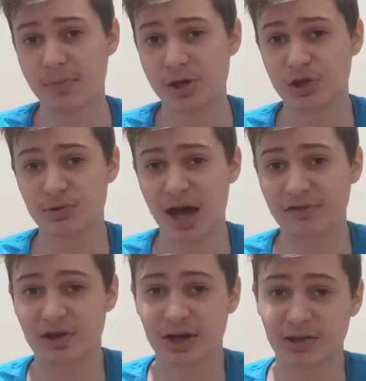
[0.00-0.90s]
because you
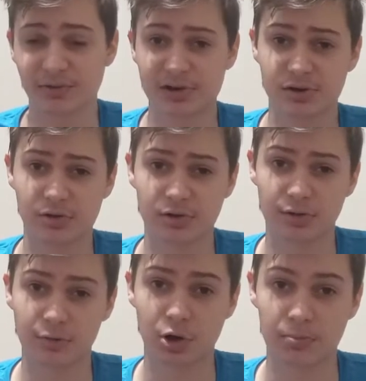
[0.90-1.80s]
accidentally returned to
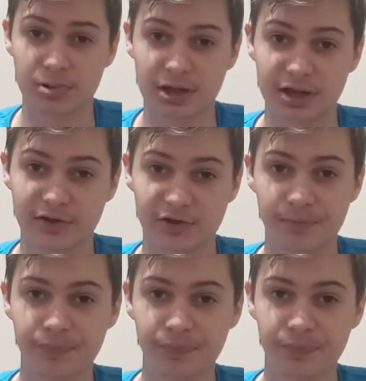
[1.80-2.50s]
the wrong place.